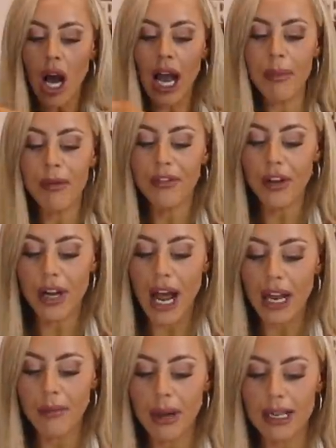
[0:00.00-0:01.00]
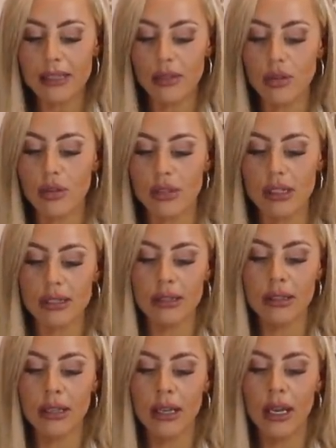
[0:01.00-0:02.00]
I prefer to add my
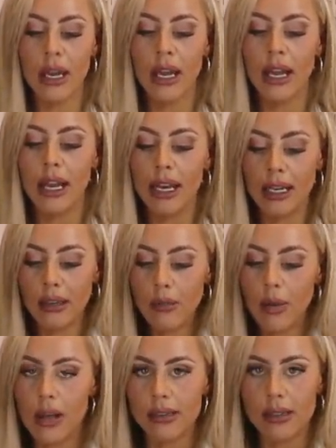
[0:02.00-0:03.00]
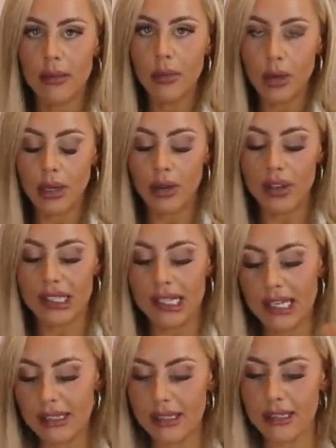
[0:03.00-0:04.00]
sauce in whilst I'm putting all the
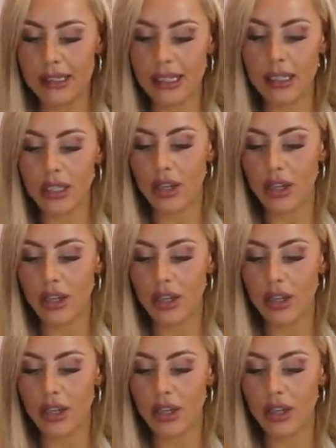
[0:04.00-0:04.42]
seasons in.